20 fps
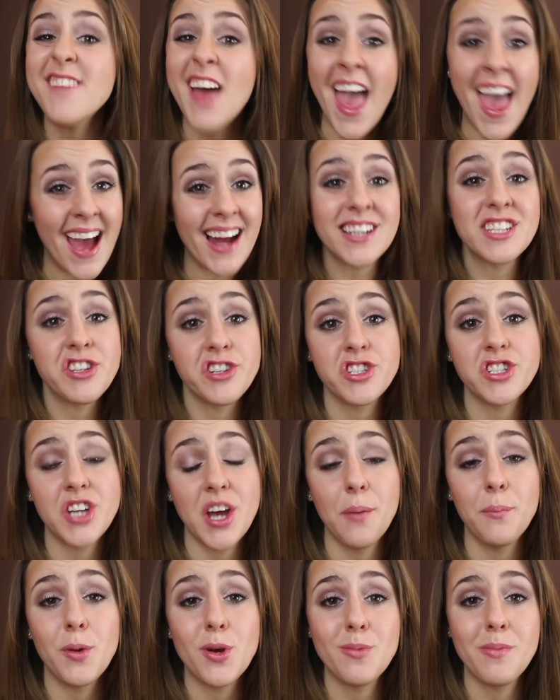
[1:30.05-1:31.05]
of had to
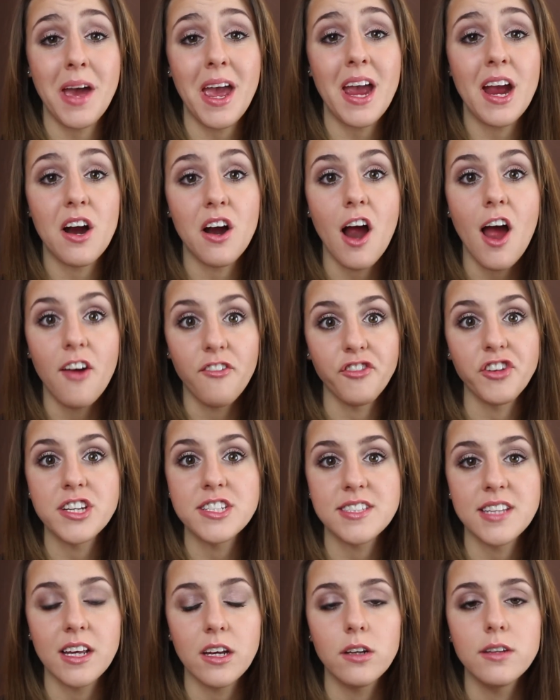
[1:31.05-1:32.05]
shampoo my hair every
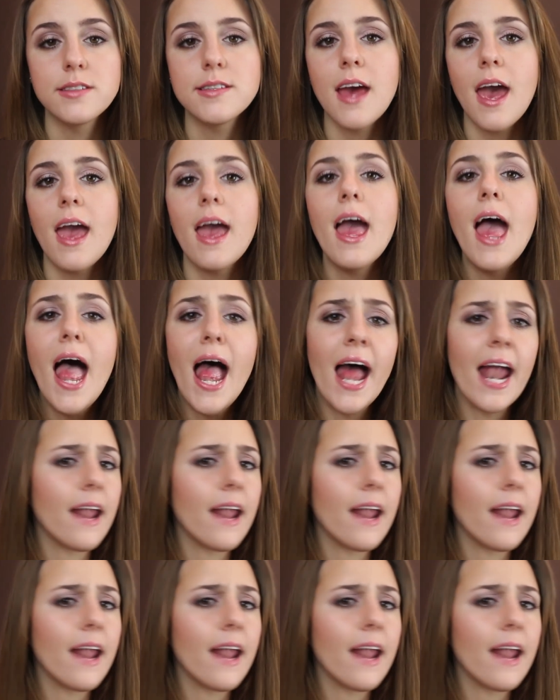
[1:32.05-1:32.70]
single day.